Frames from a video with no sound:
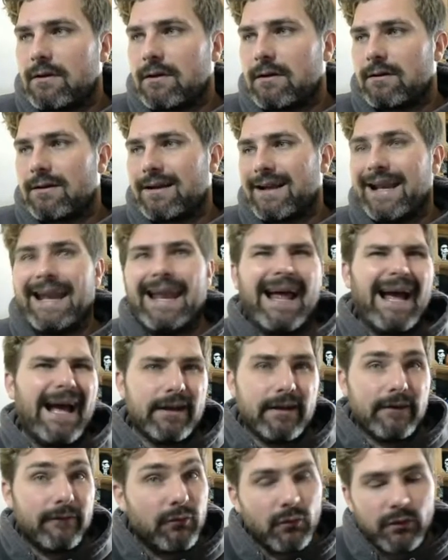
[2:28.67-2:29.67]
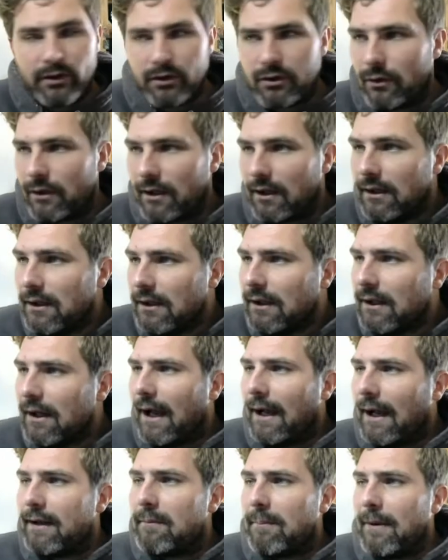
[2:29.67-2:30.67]
clan, if you want to call it.
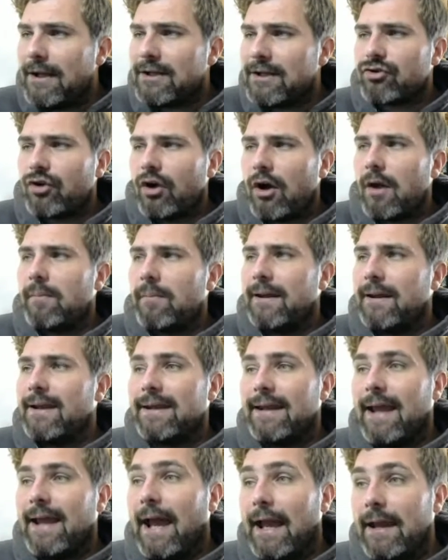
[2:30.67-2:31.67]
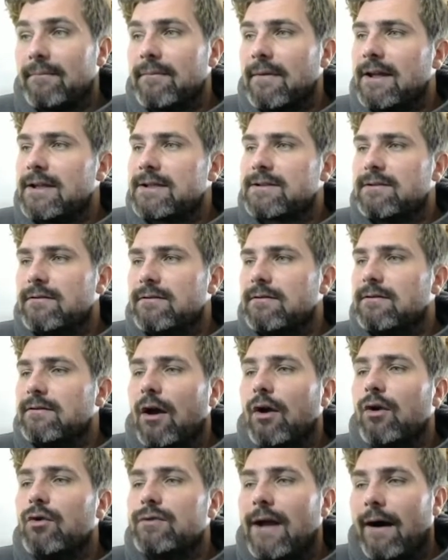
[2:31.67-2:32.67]
And the best tribe in the game is
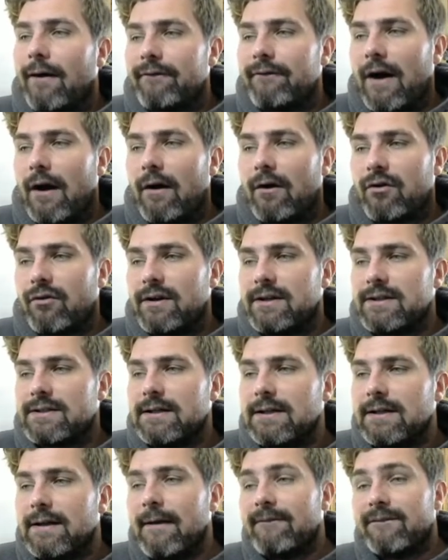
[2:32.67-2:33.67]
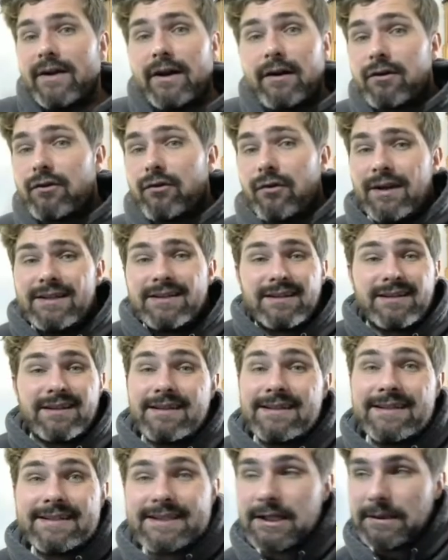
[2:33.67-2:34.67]
no doubt Valkyries. Valkyries
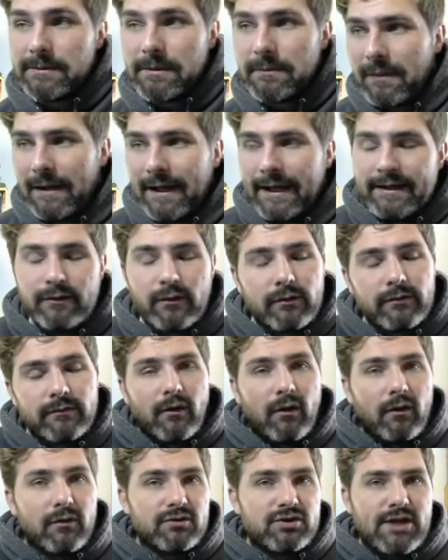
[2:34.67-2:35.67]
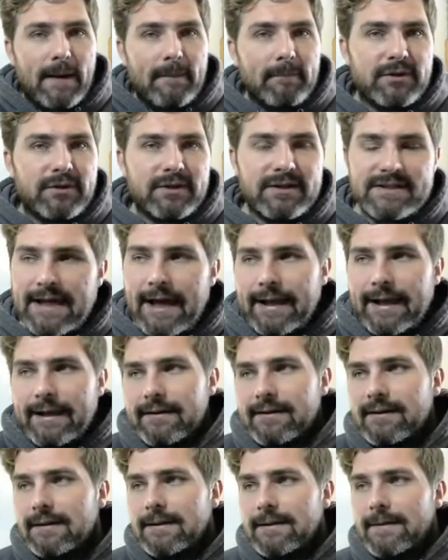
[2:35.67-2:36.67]
can still be played on Champion
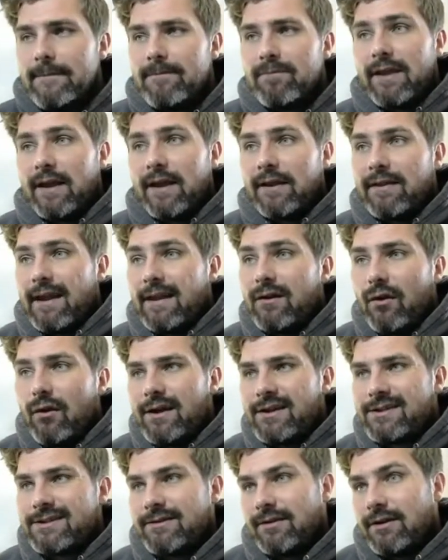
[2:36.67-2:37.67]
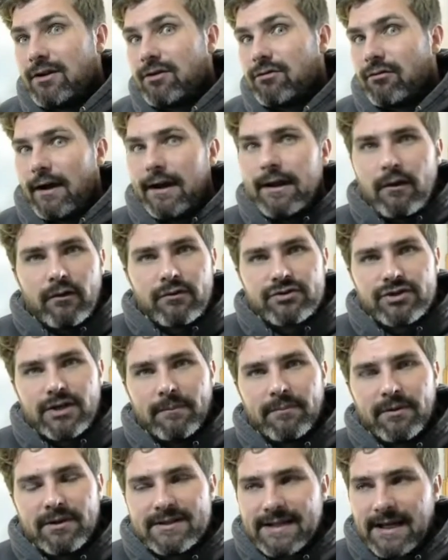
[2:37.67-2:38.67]
Standard. They're not necessarily great on
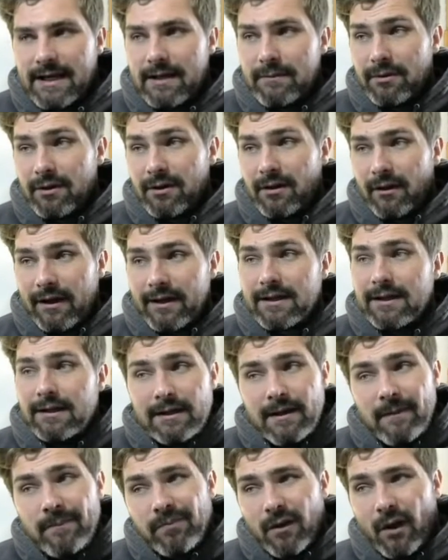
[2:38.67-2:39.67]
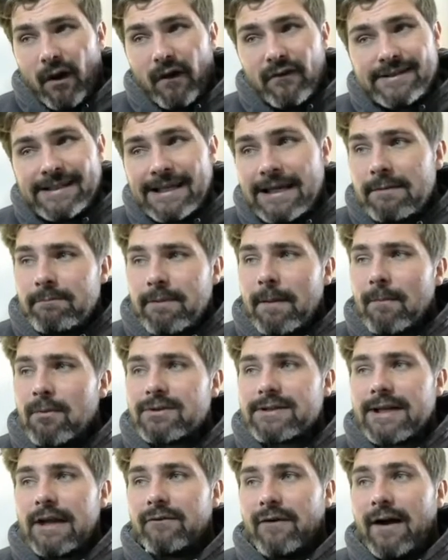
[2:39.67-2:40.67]
Champion Standard, but like I've seen people
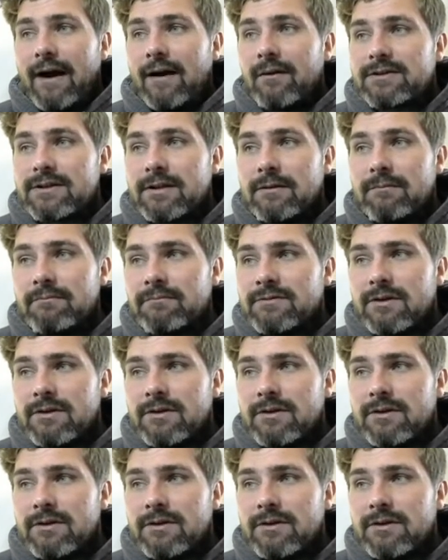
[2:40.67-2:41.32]
take Valks to